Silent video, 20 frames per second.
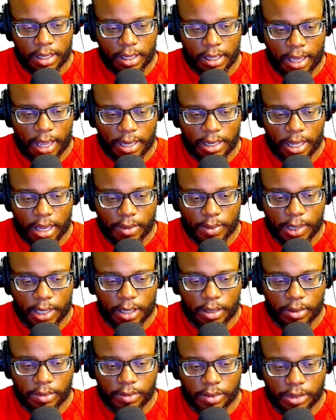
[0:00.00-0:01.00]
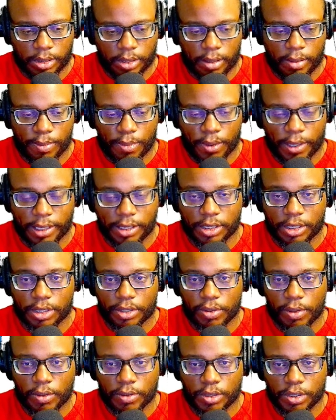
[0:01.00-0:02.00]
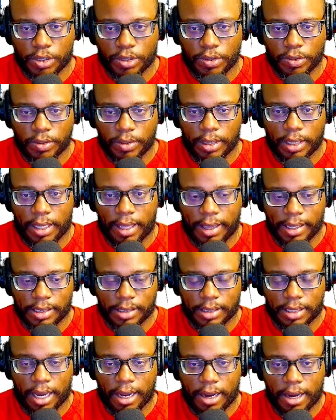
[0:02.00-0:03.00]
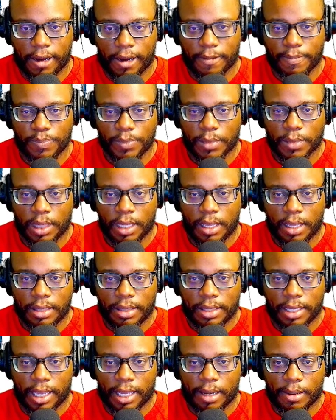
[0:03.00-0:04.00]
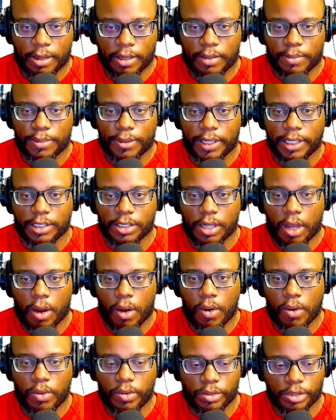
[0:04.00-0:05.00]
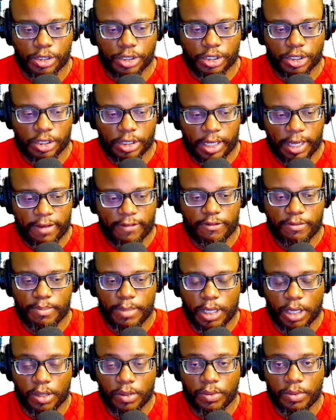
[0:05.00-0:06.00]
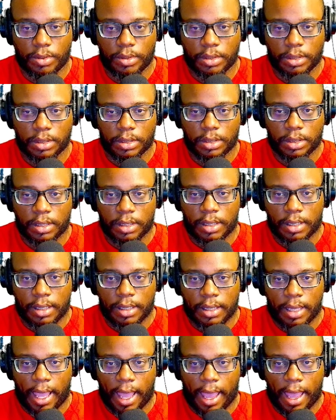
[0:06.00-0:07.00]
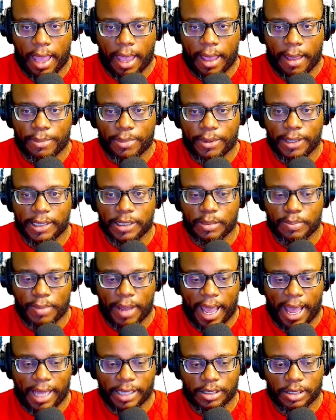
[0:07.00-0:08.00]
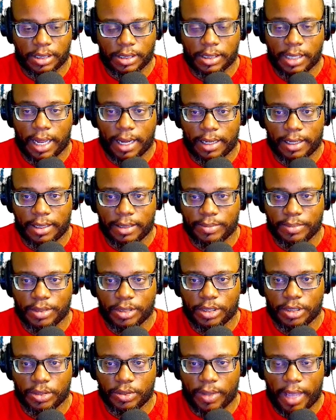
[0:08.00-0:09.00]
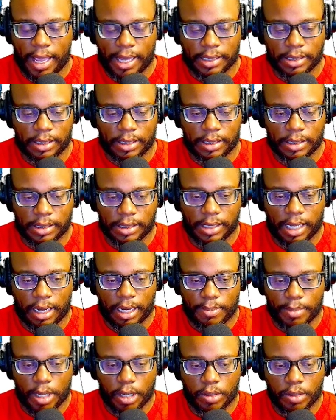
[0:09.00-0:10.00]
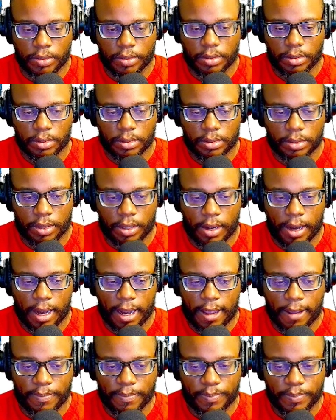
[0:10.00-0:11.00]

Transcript: and there we go, 0.02 is there. Then I'm gonna press hold shift mute and press patch setup to exit the setup mode, all right?